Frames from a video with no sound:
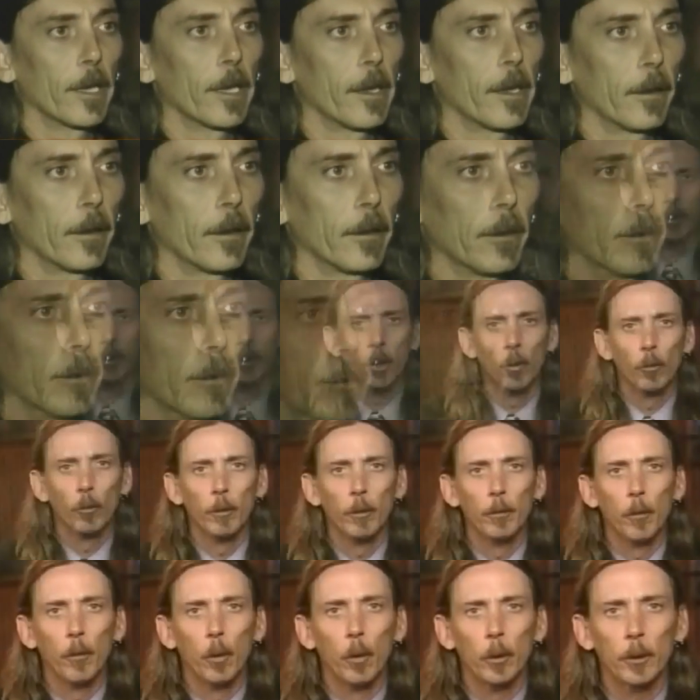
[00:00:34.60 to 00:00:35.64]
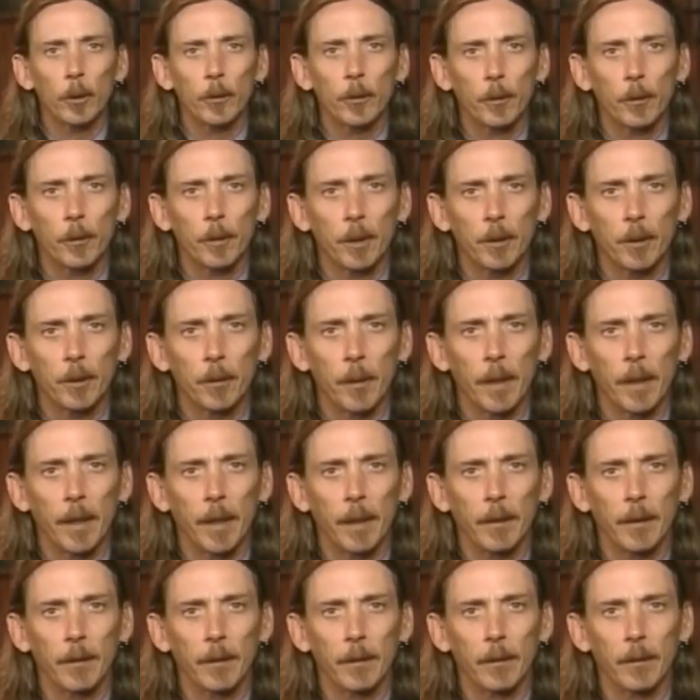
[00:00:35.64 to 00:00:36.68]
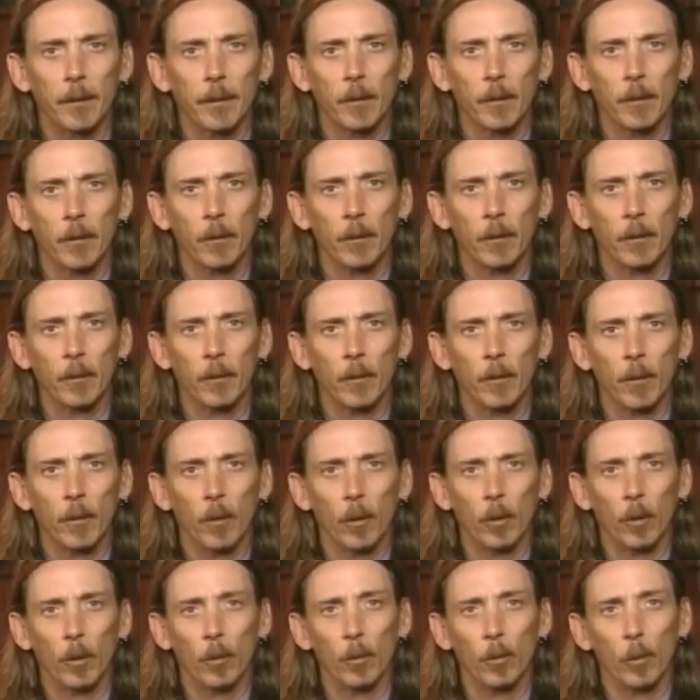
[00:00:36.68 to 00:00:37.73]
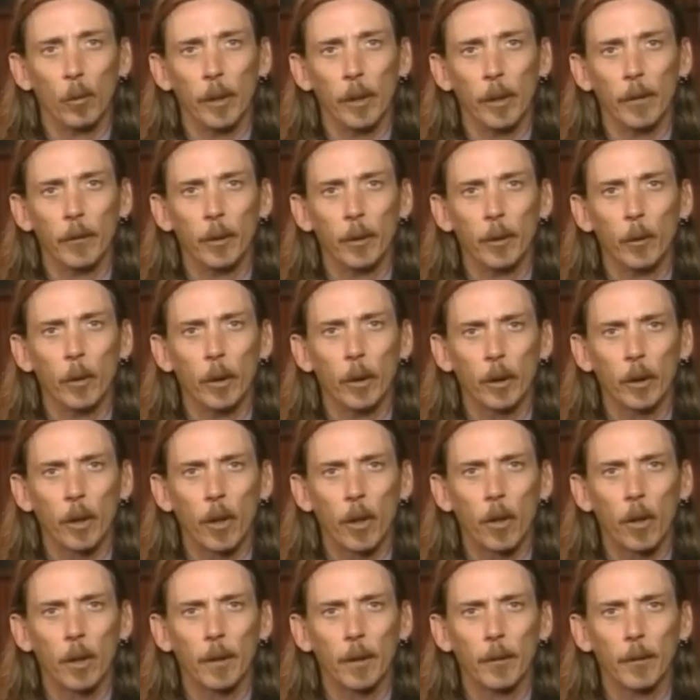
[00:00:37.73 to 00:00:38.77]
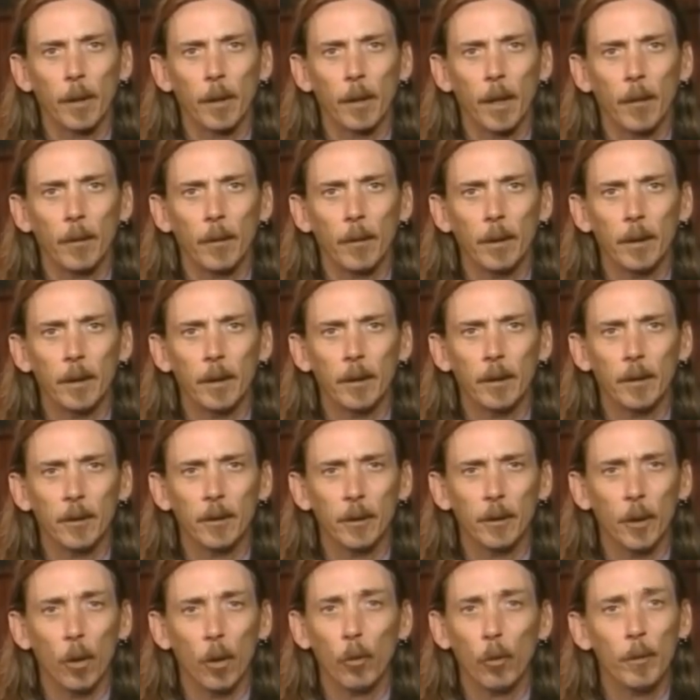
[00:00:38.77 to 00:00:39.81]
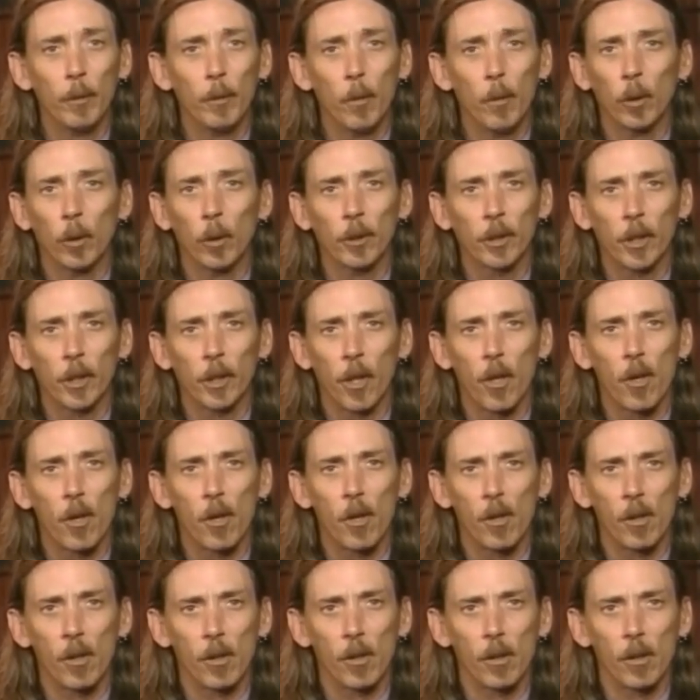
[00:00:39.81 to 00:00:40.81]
There was no remorse from this man, or whatever you want to call him. I mean, no remorse at all.